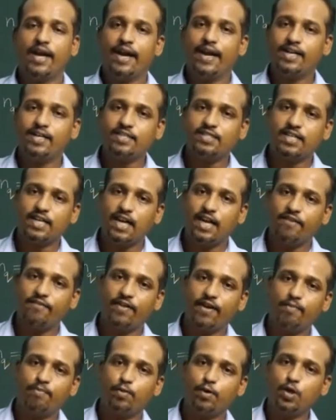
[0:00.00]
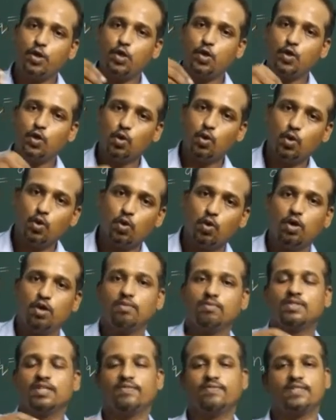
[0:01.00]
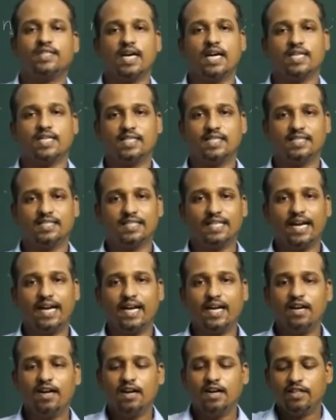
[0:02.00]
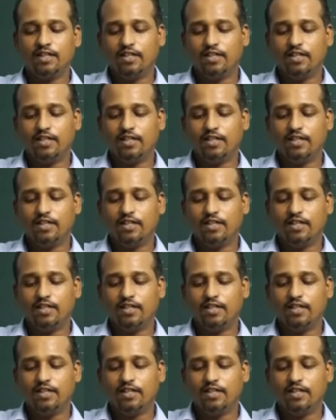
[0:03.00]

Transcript: Instead, if I put 2 coulombs of charge inside,